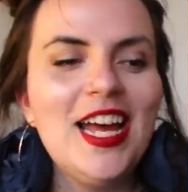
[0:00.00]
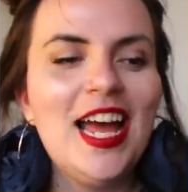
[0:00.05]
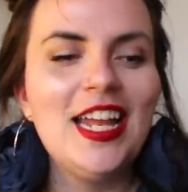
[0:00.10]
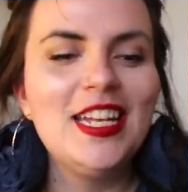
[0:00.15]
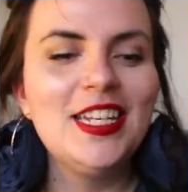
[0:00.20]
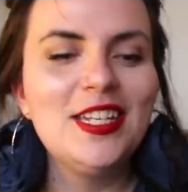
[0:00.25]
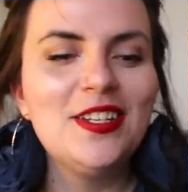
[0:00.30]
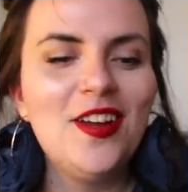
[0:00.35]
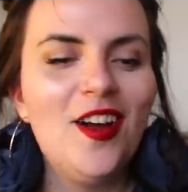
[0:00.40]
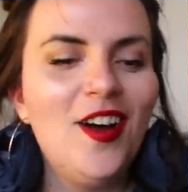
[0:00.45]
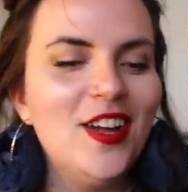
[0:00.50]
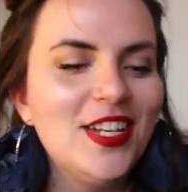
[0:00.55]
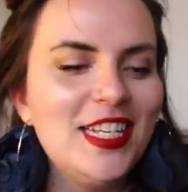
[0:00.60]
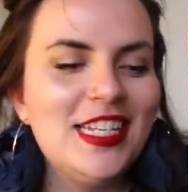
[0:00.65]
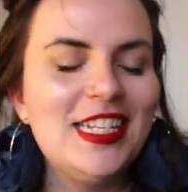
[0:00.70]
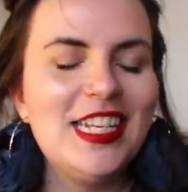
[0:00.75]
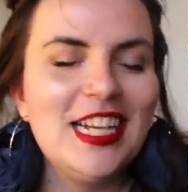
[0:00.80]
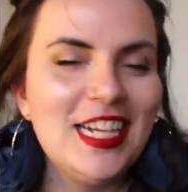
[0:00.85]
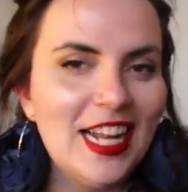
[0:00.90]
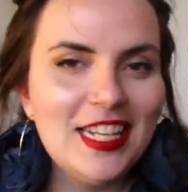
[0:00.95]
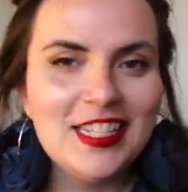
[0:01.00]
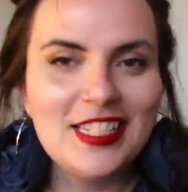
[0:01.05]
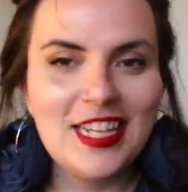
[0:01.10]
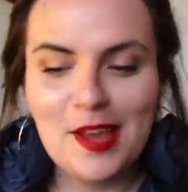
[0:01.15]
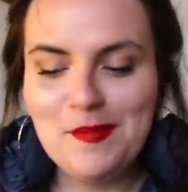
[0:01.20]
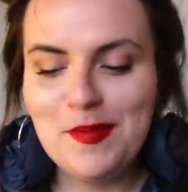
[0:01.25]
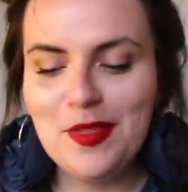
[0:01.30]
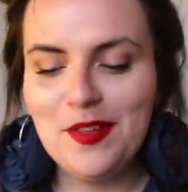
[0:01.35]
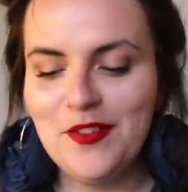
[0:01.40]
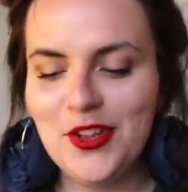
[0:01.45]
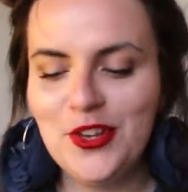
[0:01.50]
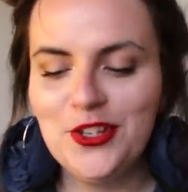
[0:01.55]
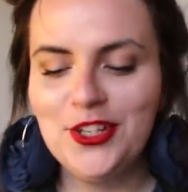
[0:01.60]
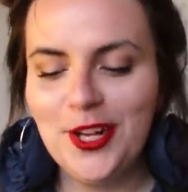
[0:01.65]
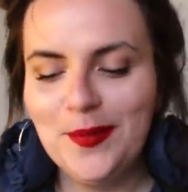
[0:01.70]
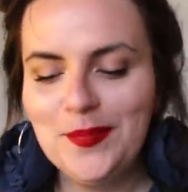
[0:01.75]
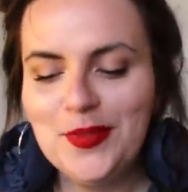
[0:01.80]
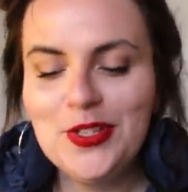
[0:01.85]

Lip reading: and artistic landscape in the future.